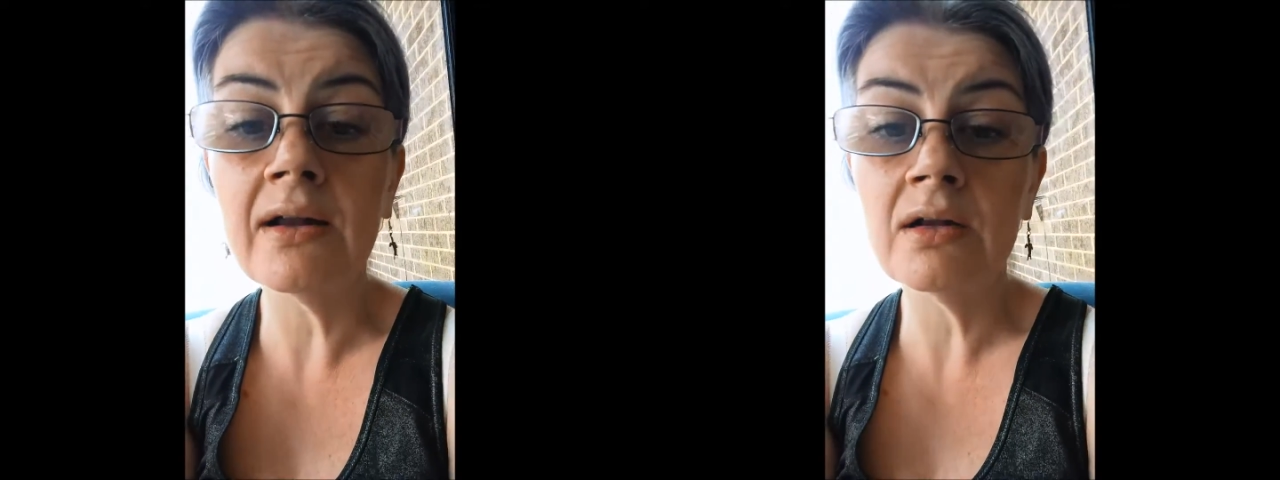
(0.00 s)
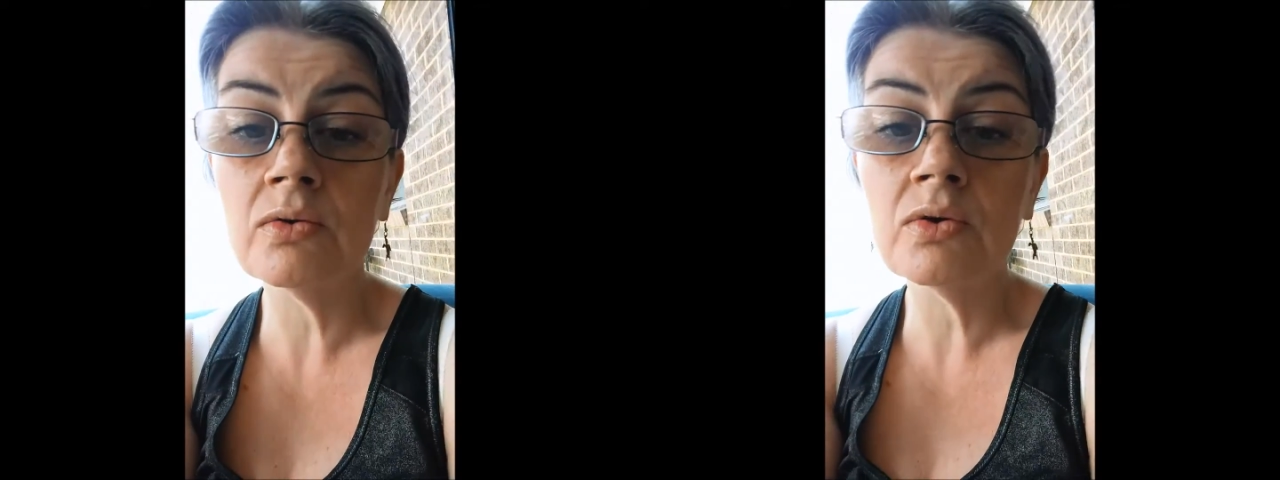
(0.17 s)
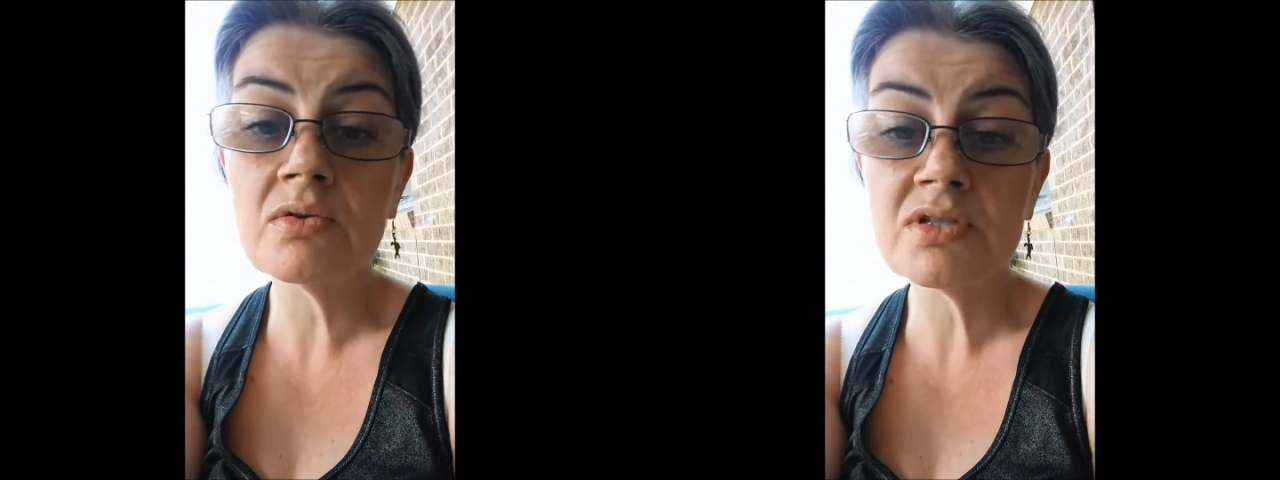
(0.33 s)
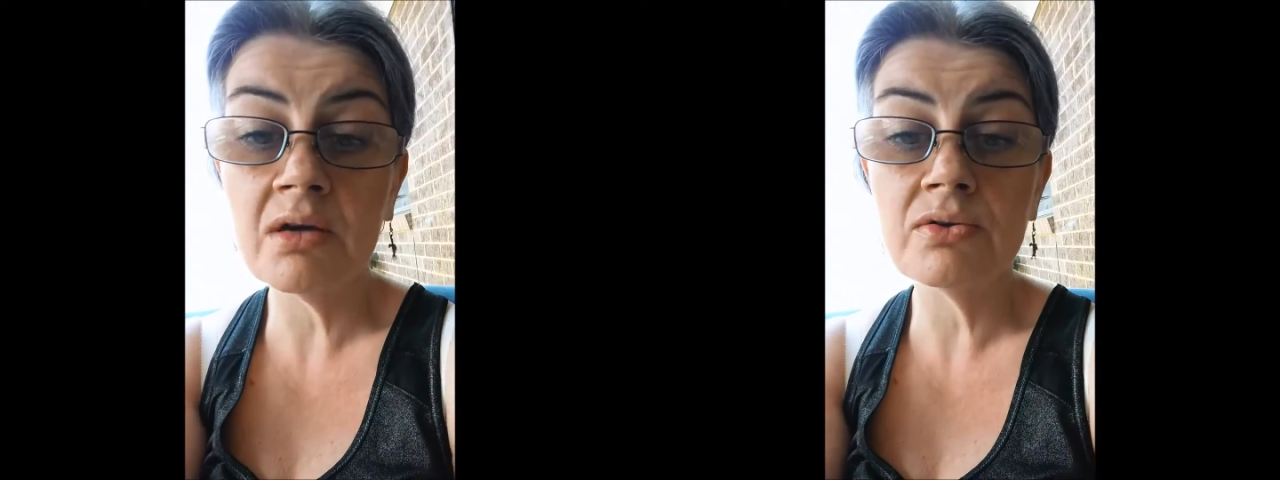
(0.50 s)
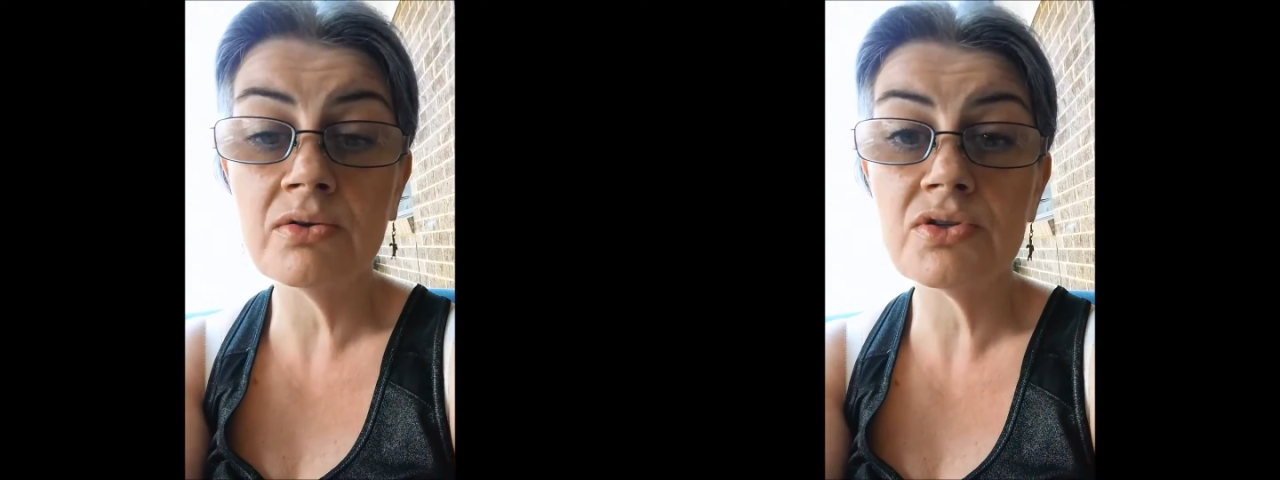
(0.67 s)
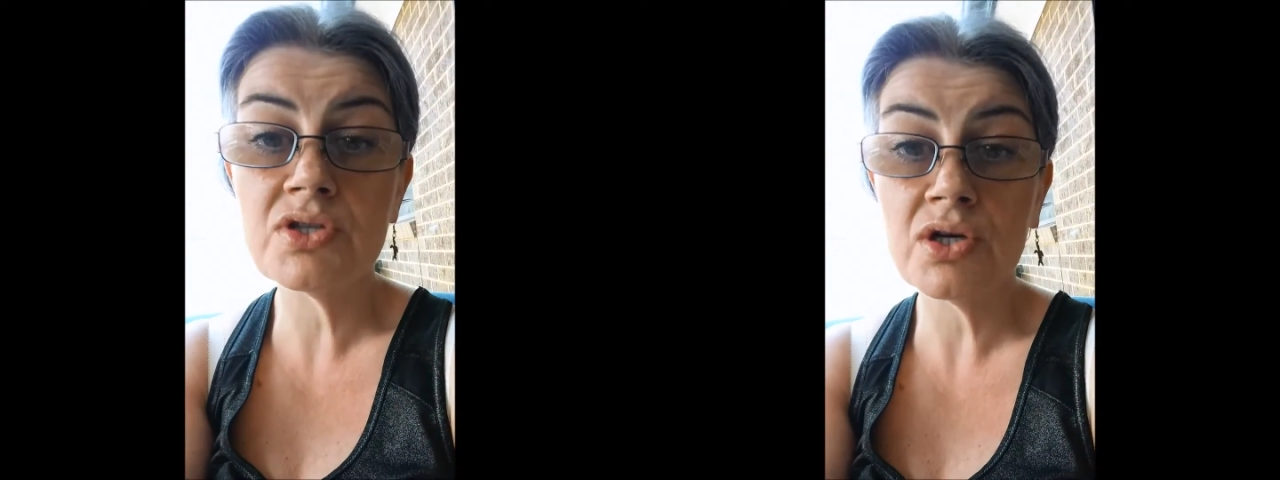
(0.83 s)
it'll look
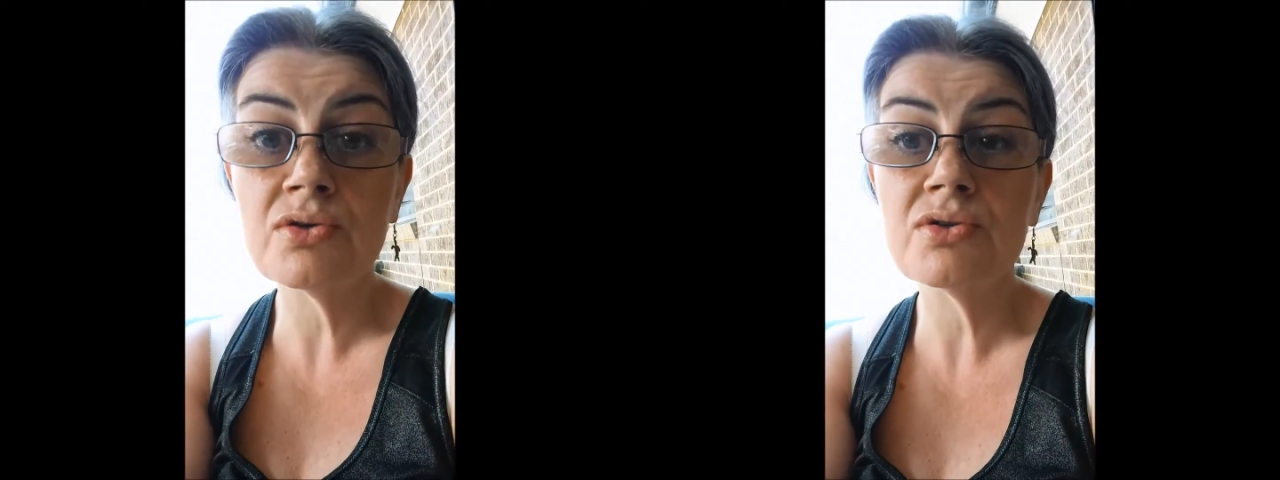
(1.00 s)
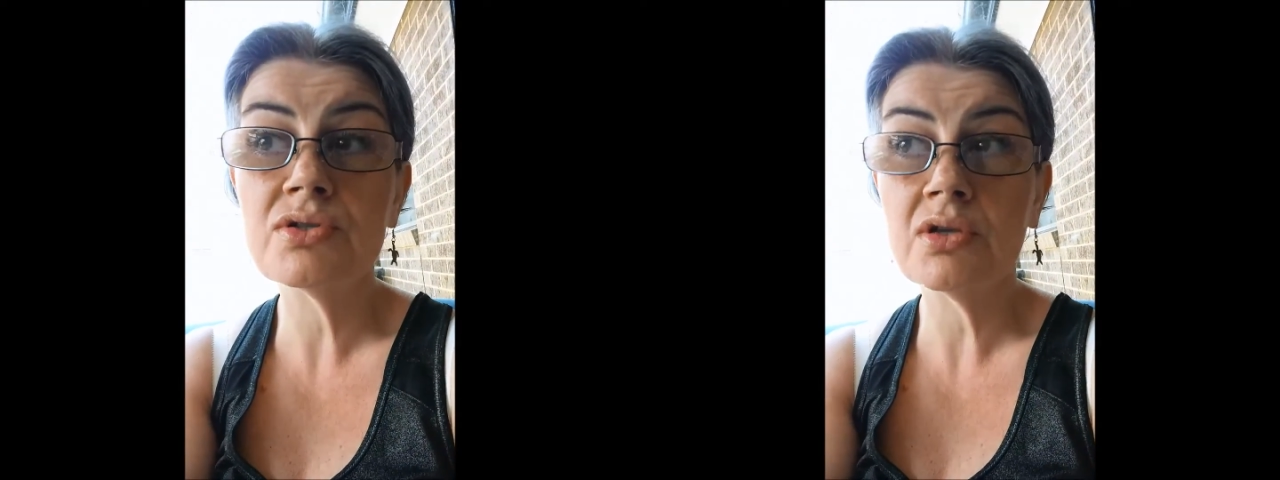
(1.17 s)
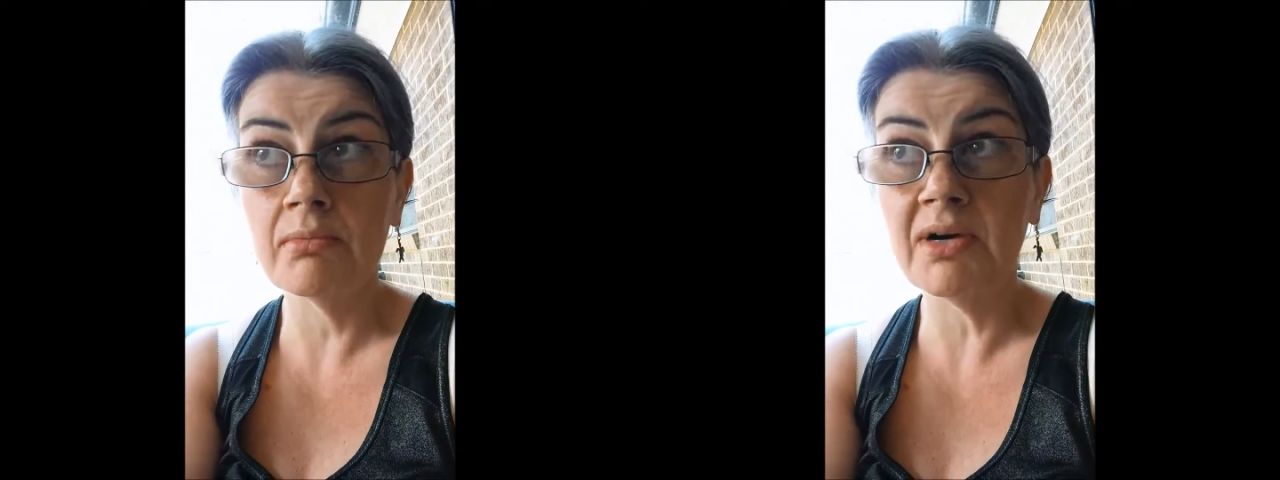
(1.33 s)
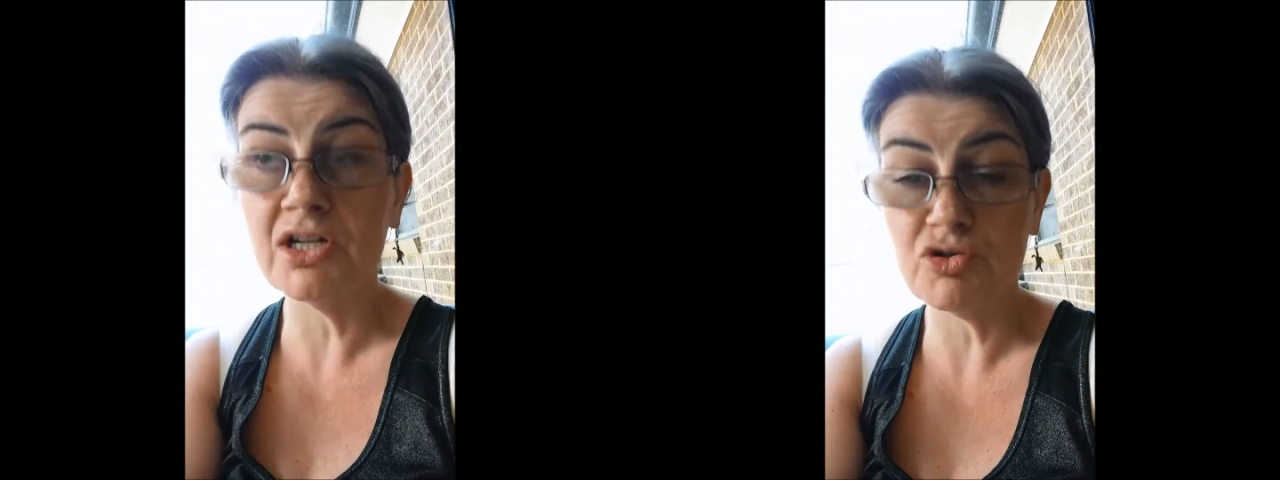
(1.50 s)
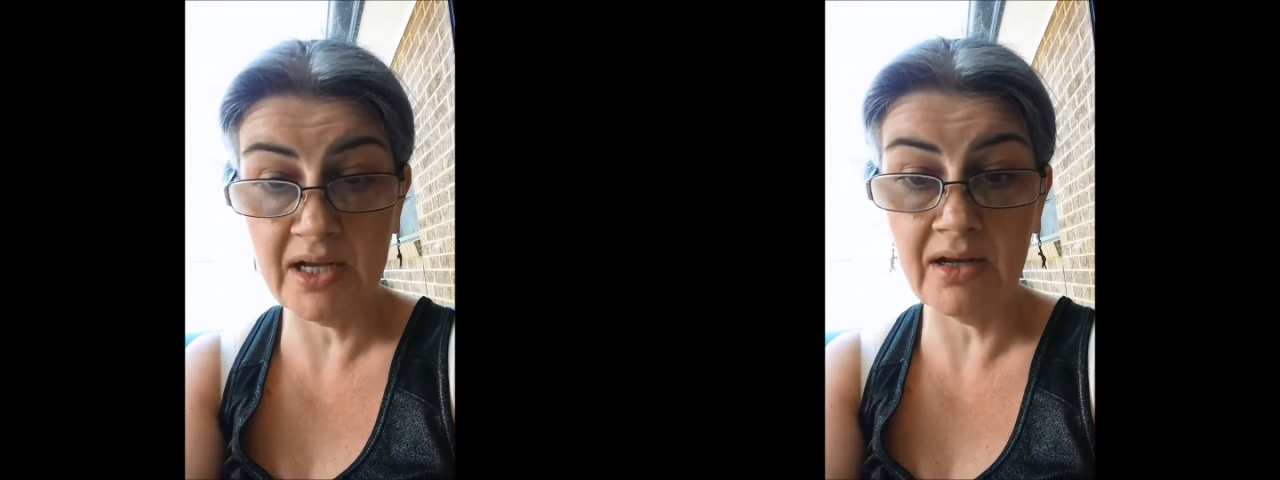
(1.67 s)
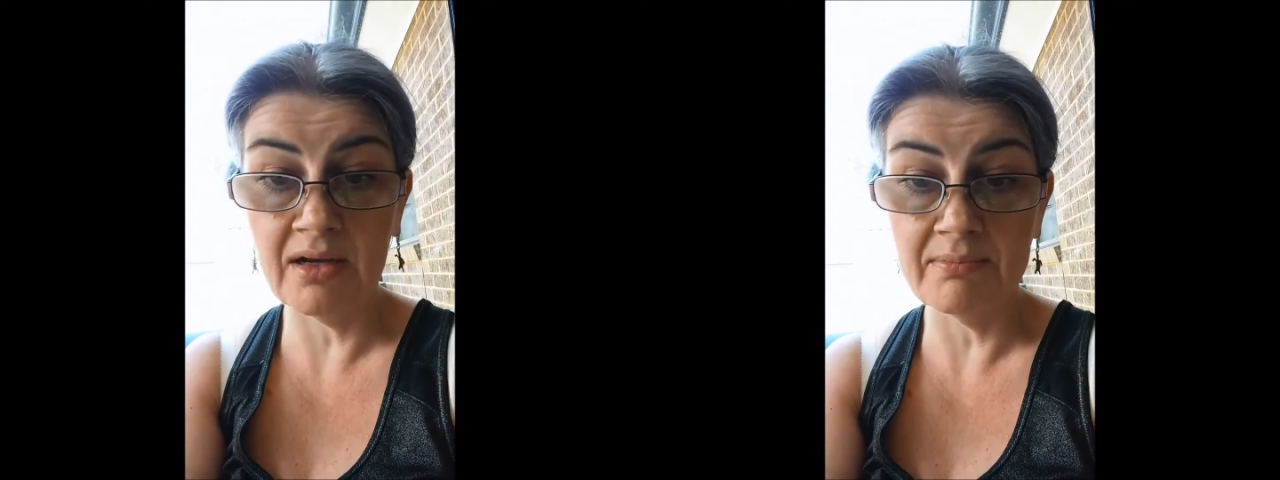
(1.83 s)
so much
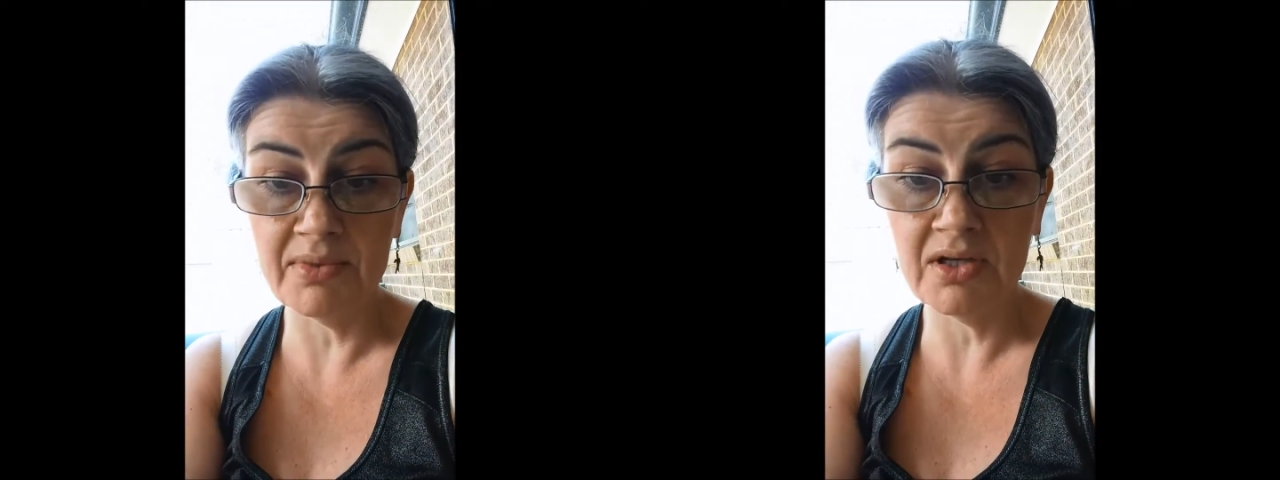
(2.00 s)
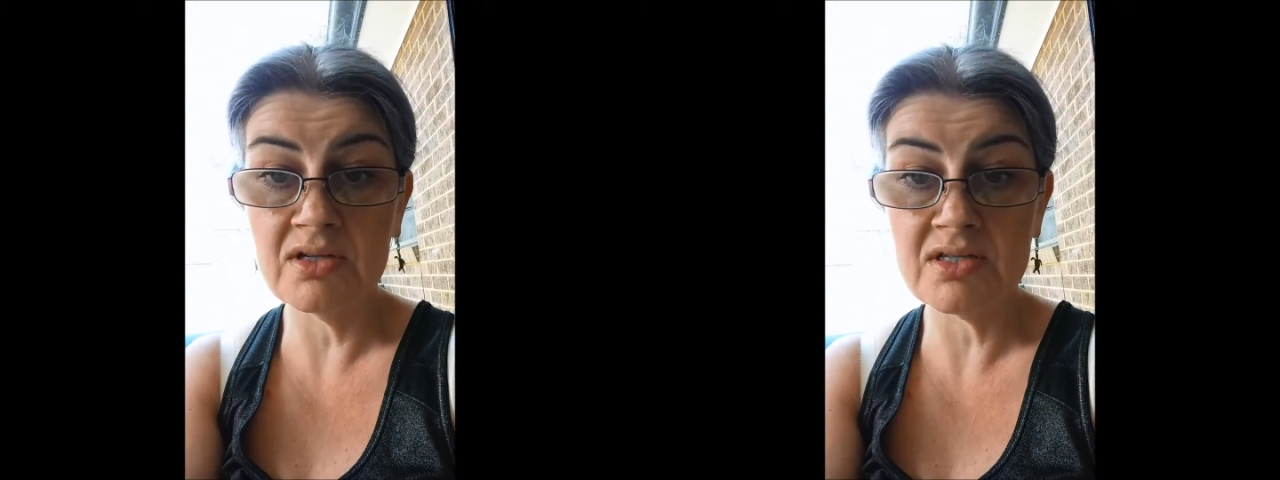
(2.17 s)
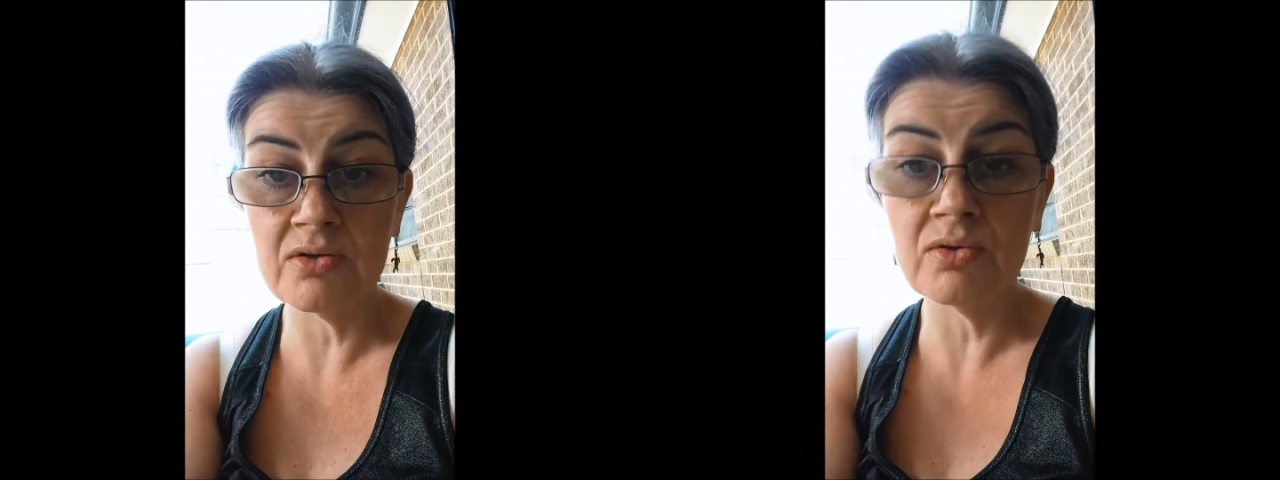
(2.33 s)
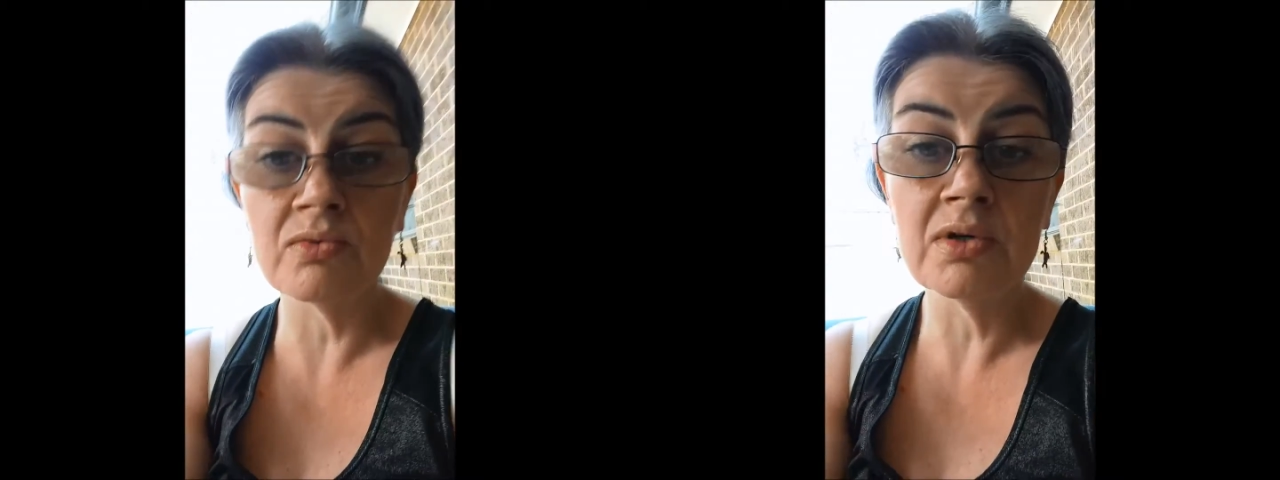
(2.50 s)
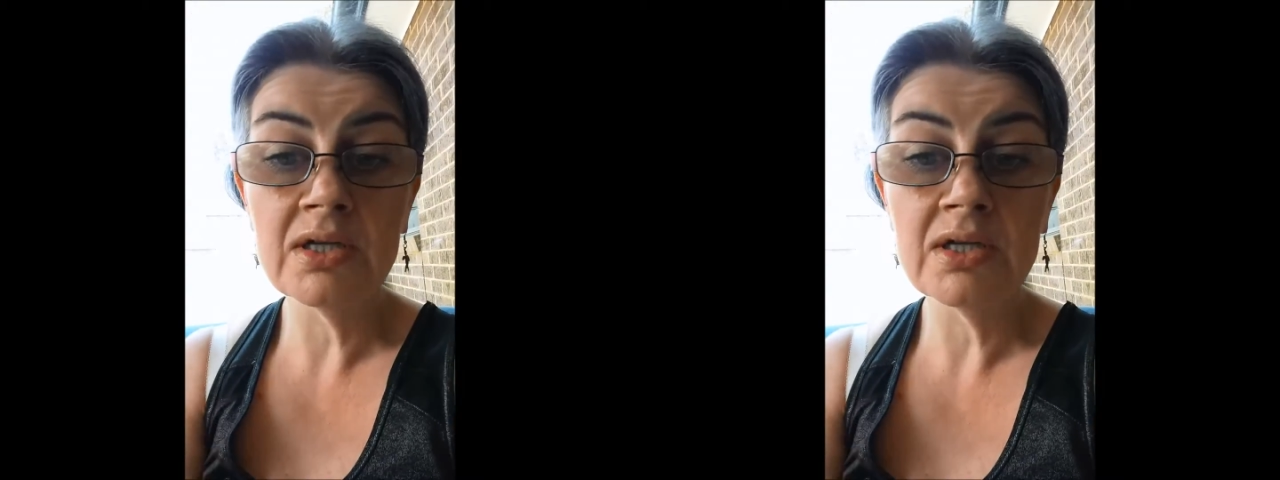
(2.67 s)
better, because it'll